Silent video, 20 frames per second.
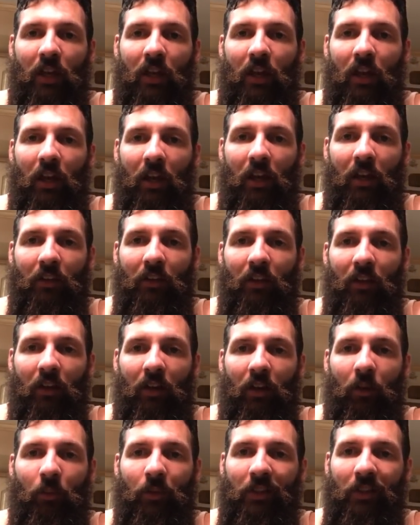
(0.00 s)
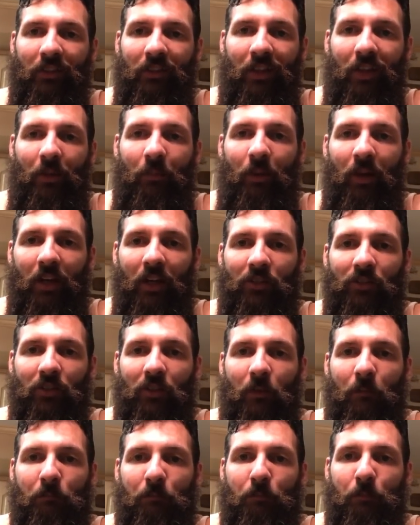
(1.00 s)
and we need to stop bashing
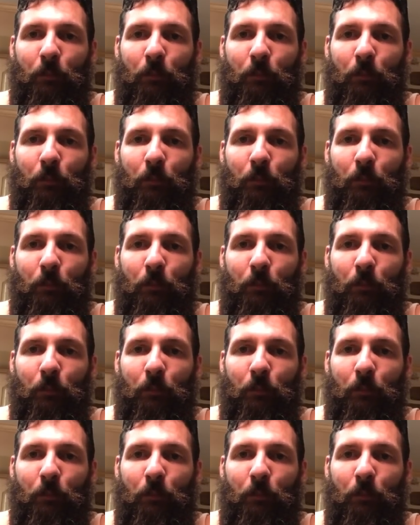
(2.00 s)
them.